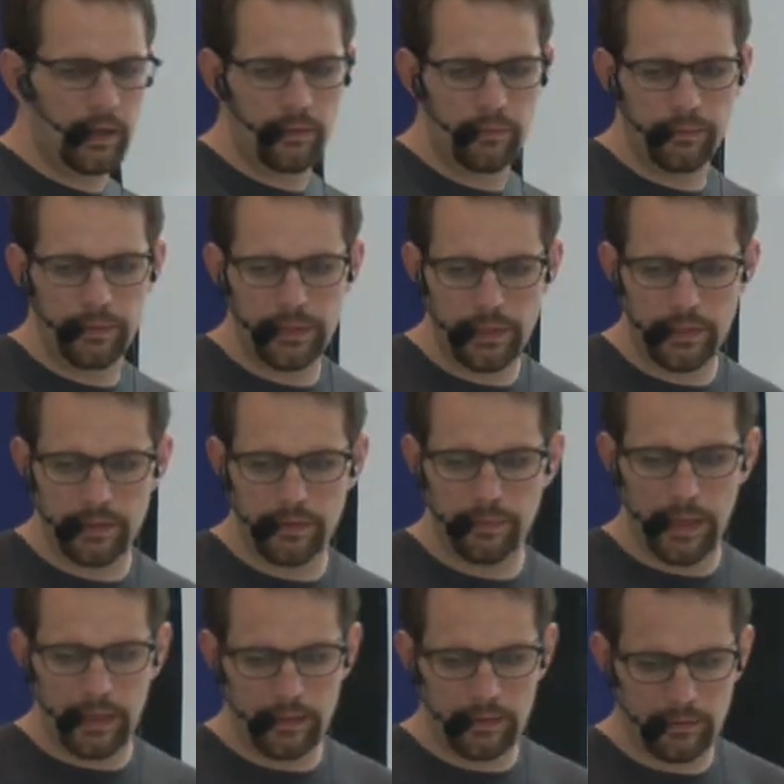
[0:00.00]
which is
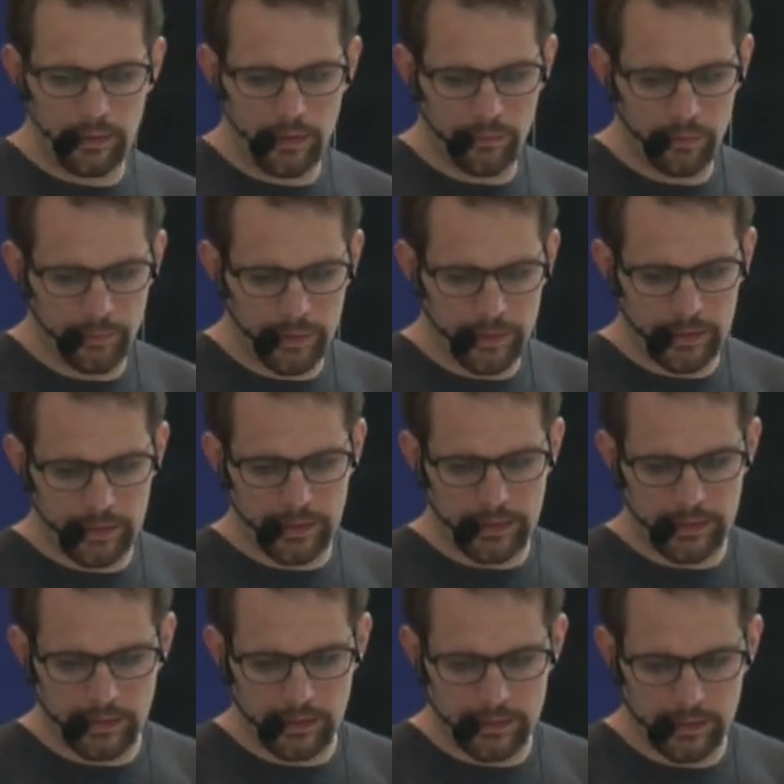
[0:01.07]
when they would be
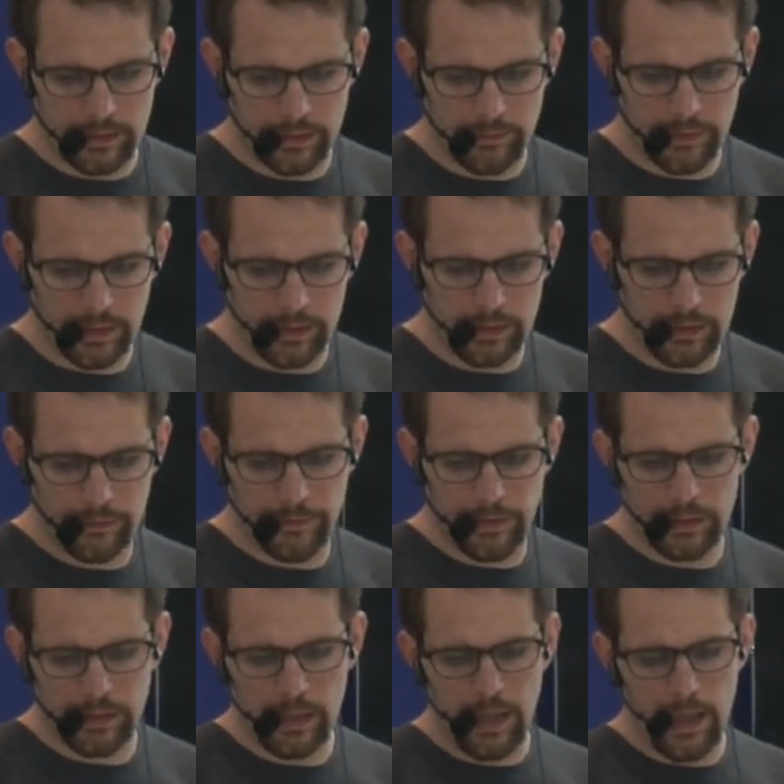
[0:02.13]
statistically significantly different,